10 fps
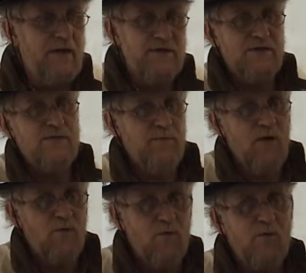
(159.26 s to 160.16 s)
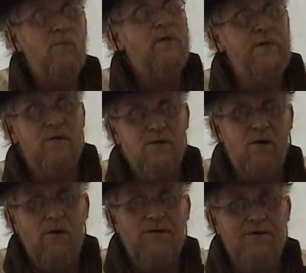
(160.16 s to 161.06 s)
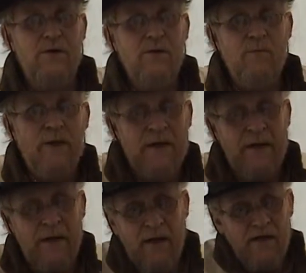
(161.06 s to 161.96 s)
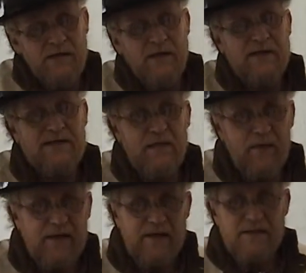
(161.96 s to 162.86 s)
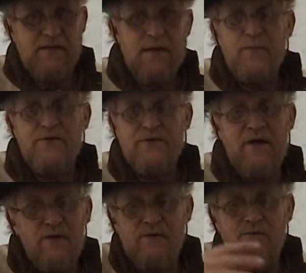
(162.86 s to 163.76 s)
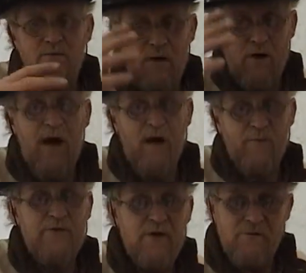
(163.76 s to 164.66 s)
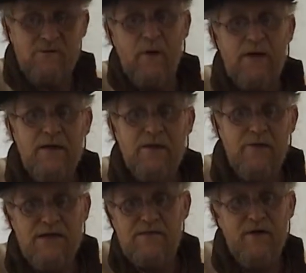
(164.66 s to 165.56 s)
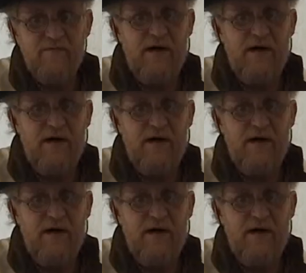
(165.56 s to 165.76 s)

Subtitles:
is a small room within a large room. So let's say we can get the temperature down or up 20 degrees above